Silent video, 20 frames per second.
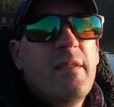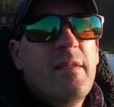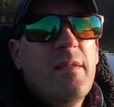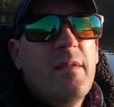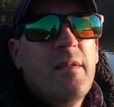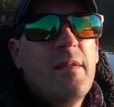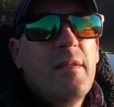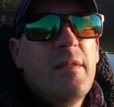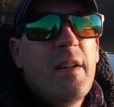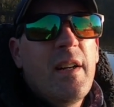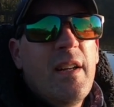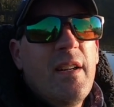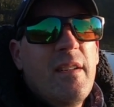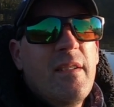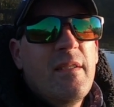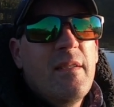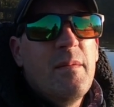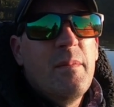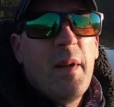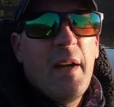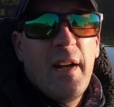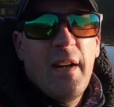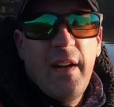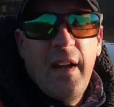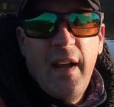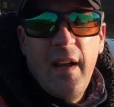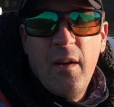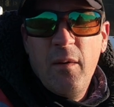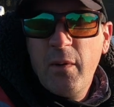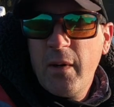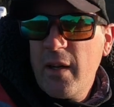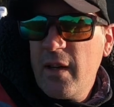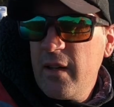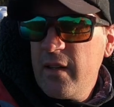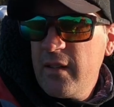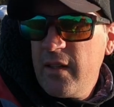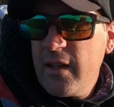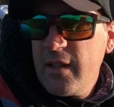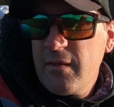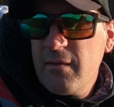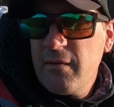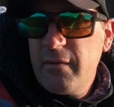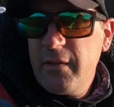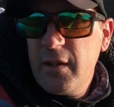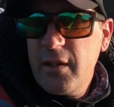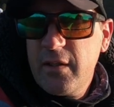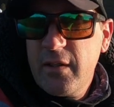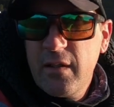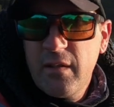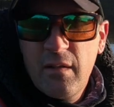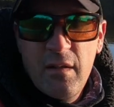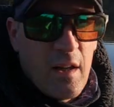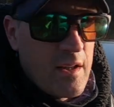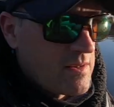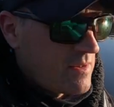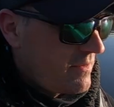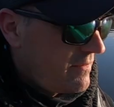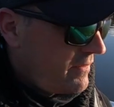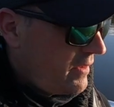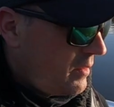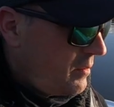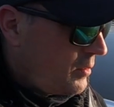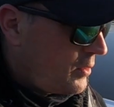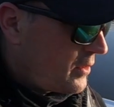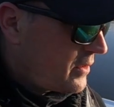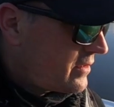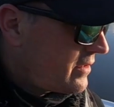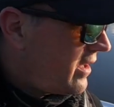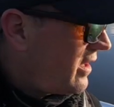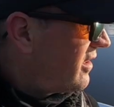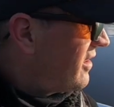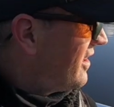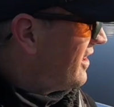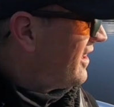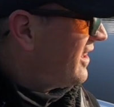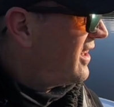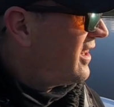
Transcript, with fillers: Yeah. reckon? About an hour, we got a dozen fish and lost a few more. So